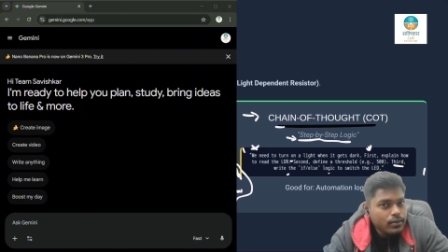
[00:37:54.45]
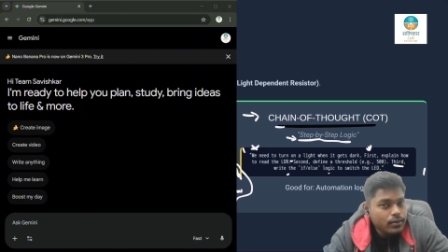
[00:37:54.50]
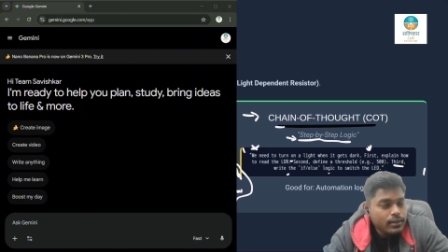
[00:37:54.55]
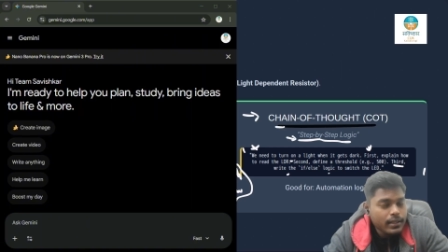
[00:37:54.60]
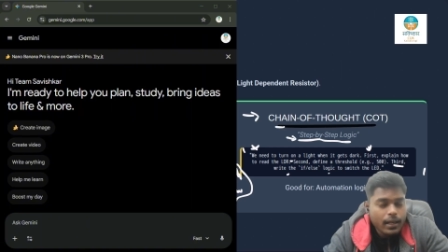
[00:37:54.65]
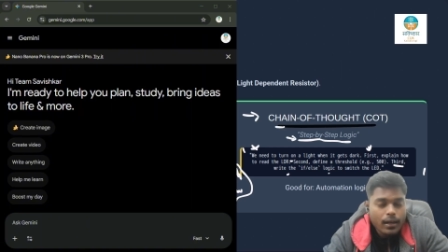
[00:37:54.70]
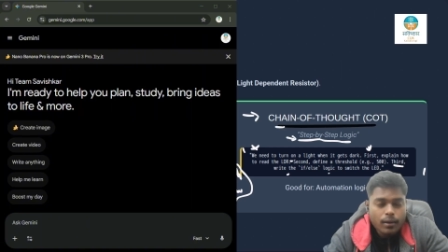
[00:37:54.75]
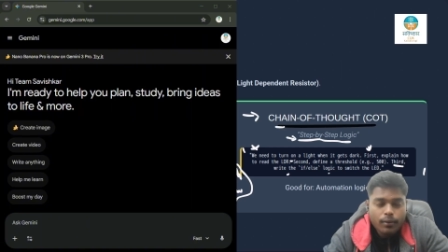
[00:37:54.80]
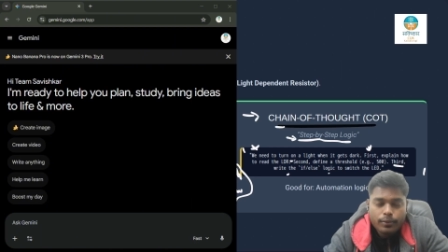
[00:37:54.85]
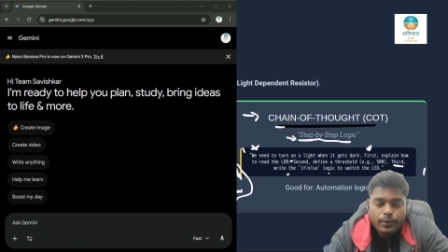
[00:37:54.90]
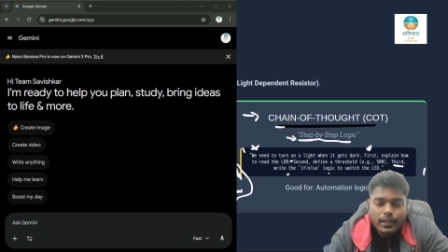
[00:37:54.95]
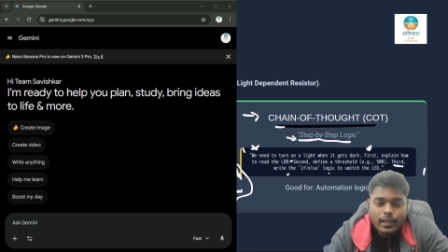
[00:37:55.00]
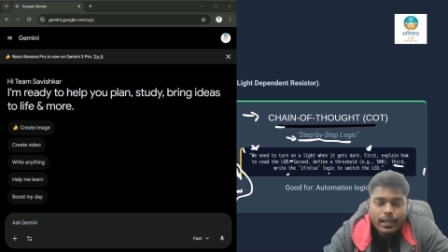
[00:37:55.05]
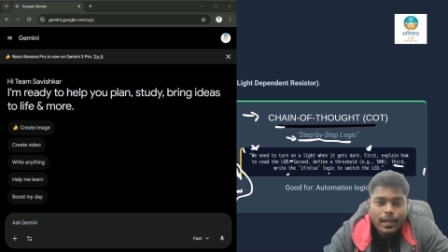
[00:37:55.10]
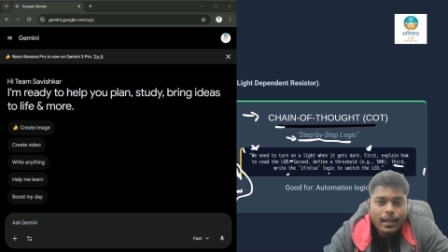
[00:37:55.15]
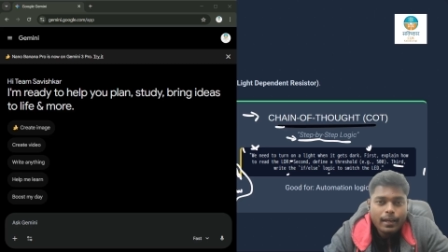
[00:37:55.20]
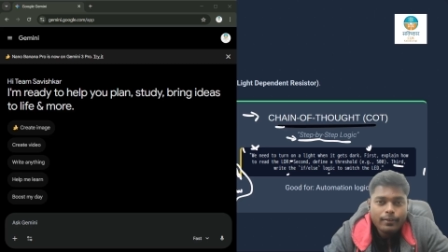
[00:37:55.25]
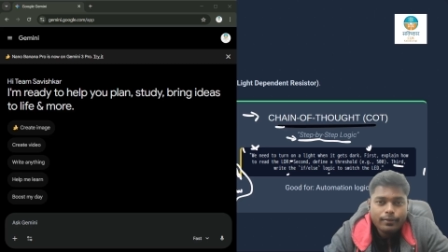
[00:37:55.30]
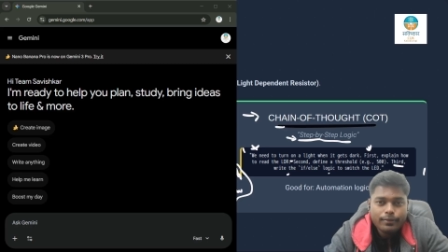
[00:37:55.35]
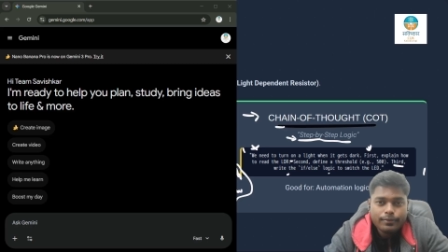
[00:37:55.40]
So now we
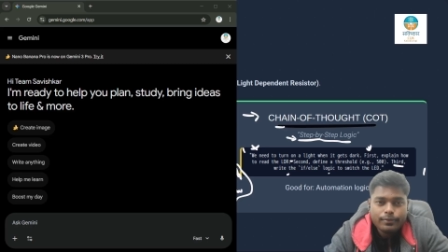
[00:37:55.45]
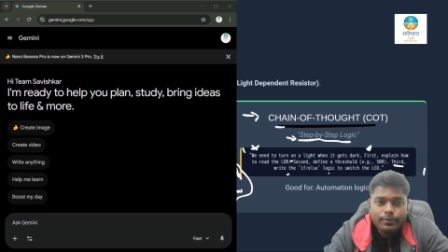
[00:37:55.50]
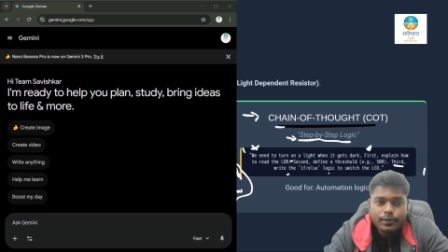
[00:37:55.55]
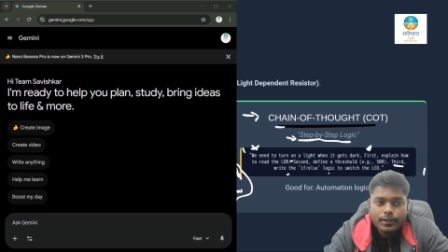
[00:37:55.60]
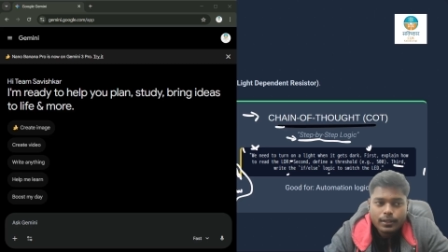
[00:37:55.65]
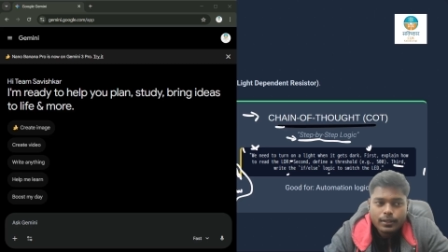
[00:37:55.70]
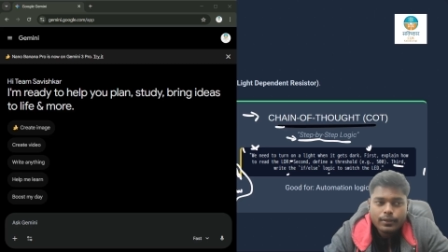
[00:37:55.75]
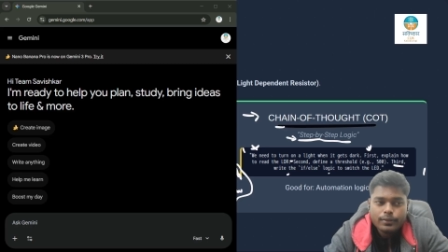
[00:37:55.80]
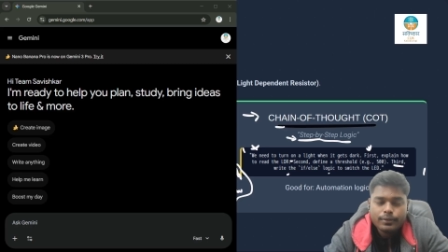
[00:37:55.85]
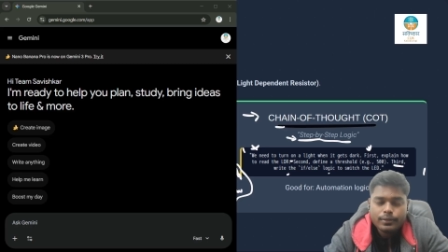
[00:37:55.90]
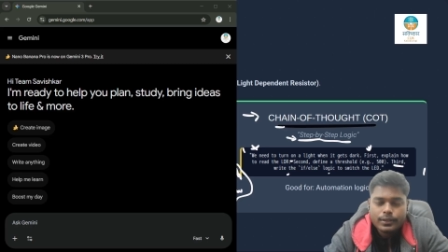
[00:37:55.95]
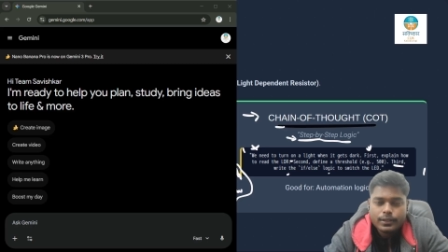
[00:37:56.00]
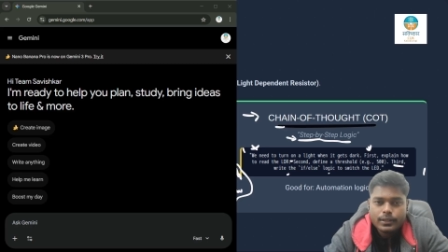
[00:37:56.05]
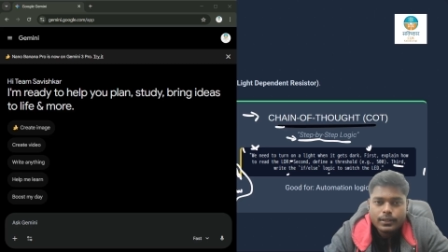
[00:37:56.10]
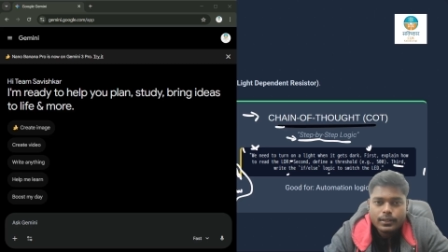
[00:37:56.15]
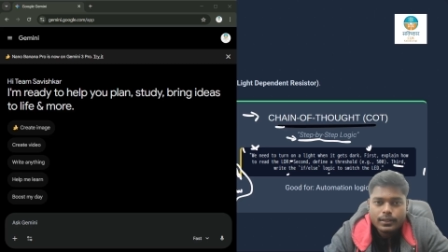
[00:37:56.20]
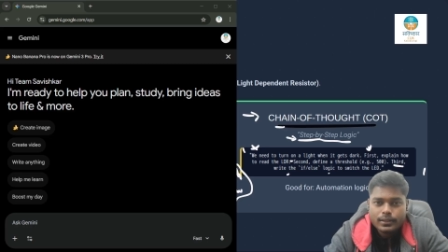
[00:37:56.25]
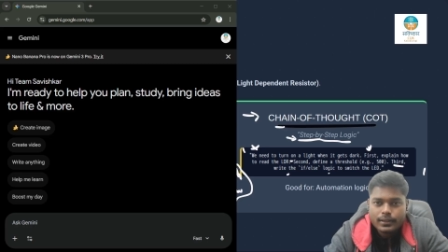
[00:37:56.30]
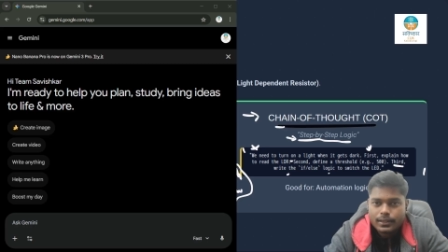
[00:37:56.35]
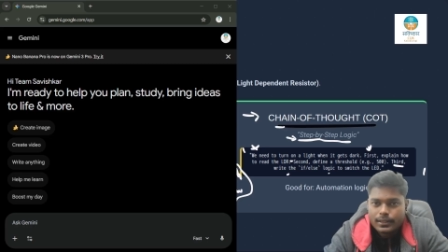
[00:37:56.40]
have
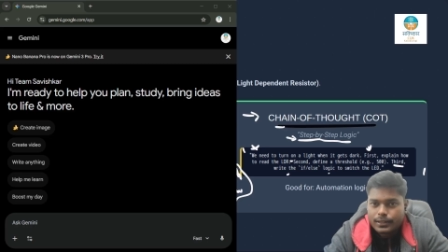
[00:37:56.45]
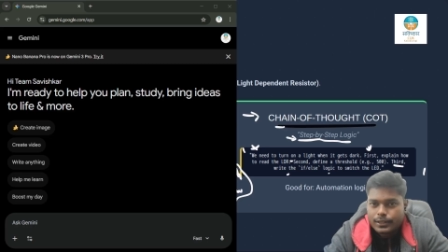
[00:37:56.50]
covered